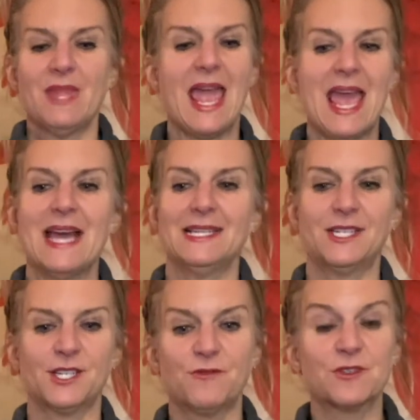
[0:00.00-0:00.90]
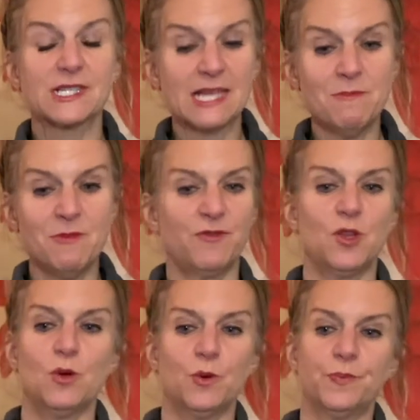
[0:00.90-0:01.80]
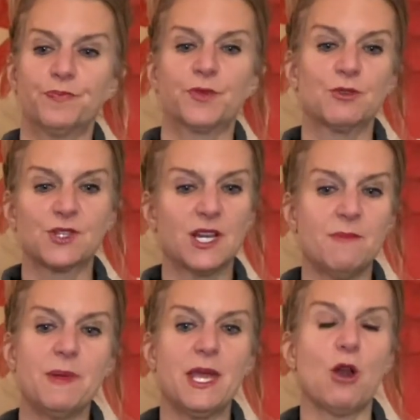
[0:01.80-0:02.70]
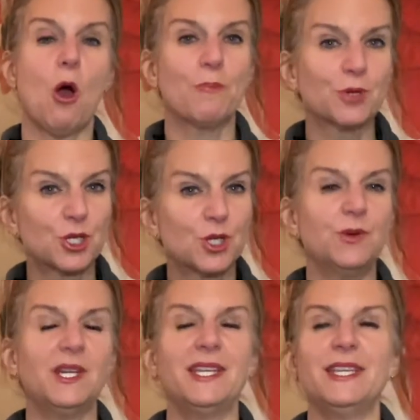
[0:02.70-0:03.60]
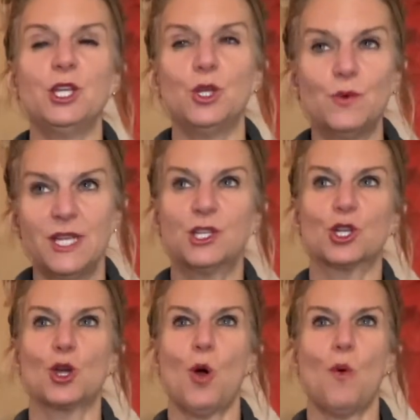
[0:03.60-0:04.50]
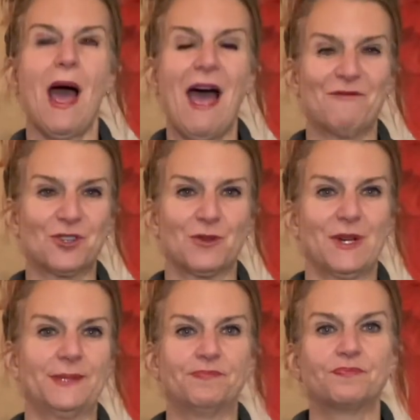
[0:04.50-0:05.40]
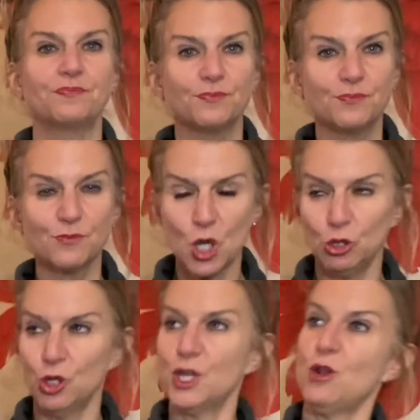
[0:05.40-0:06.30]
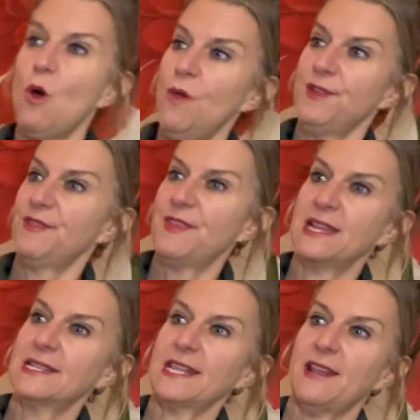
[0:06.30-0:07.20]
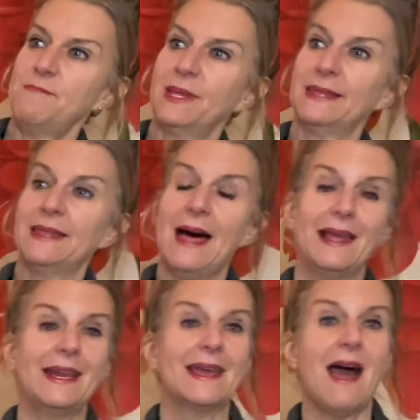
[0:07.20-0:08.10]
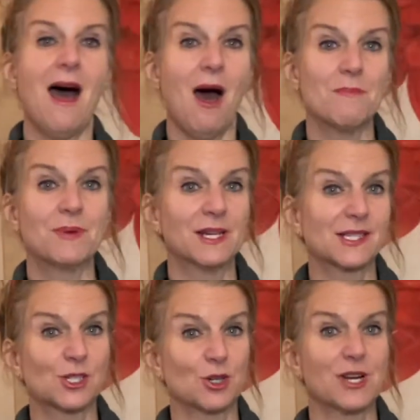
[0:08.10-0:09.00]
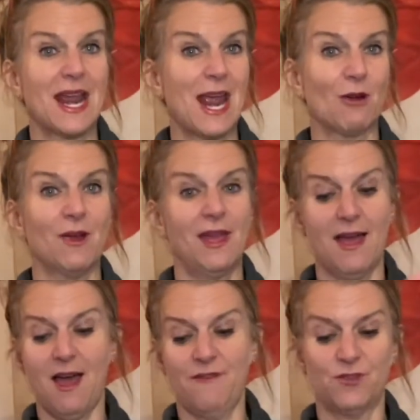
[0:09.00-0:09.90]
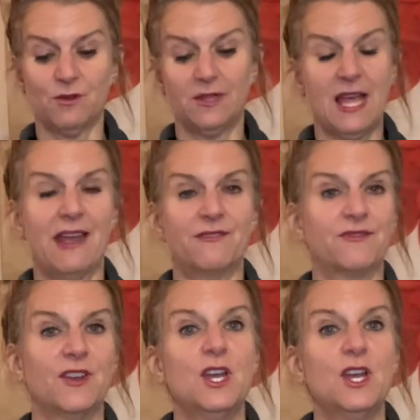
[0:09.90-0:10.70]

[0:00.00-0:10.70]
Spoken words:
And for some of you, there's going to be an opportunity. You need to go after it. Look at all the things that have been lining up in a certain area of your life.